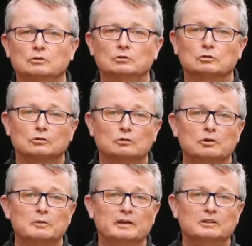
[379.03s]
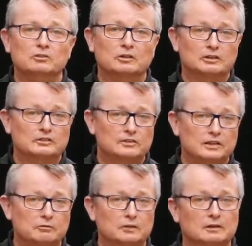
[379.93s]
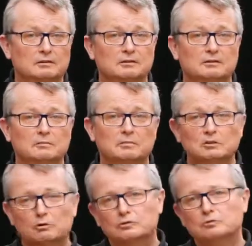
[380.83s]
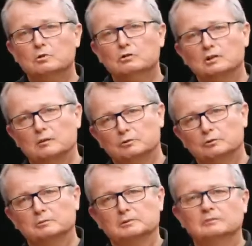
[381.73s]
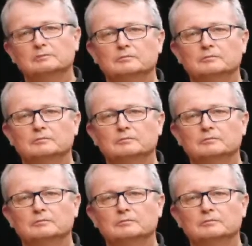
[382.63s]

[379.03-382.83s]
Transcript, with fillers: to not only make journeys safer, but also more comfortable.